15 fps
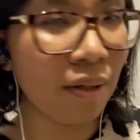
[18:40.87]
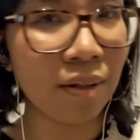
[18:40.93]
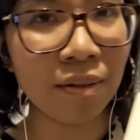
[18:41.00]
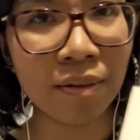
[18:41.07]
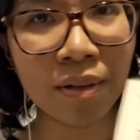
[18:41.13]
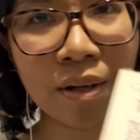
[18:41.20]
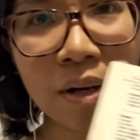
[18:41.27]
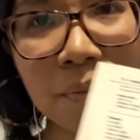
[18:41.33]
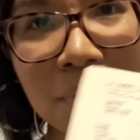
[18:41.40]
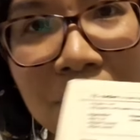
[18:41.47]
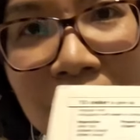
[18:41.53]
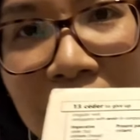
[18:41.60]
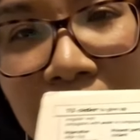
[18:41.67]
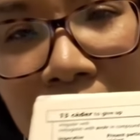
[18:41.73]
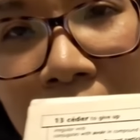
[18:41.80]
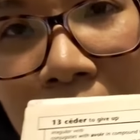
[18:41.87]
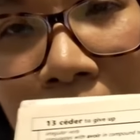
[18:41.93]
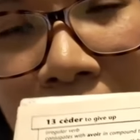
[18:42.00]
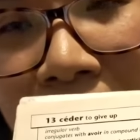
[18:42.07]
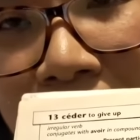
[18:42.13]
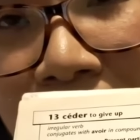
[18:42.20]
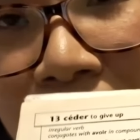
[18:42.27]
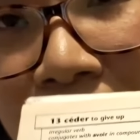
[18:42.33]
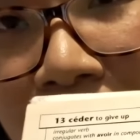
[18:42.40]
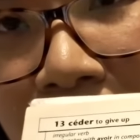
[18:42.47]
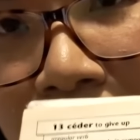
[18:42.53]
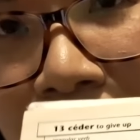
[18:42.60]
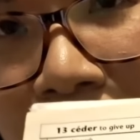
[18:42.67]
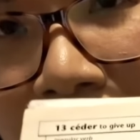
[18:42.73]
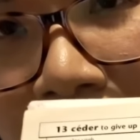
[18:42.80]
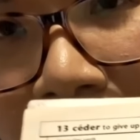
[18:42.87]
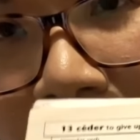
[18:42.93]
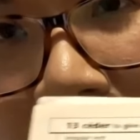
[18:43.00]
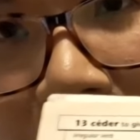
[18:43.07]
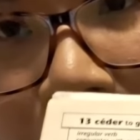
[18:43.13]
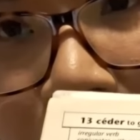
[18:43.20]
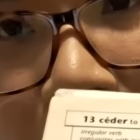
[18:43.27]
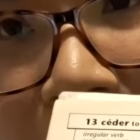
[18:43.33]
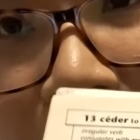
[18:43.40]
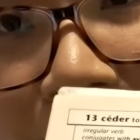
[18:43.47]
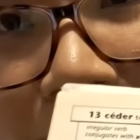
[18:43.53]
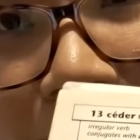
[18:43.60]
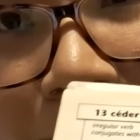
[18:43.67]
common verbs that follow the same pattern,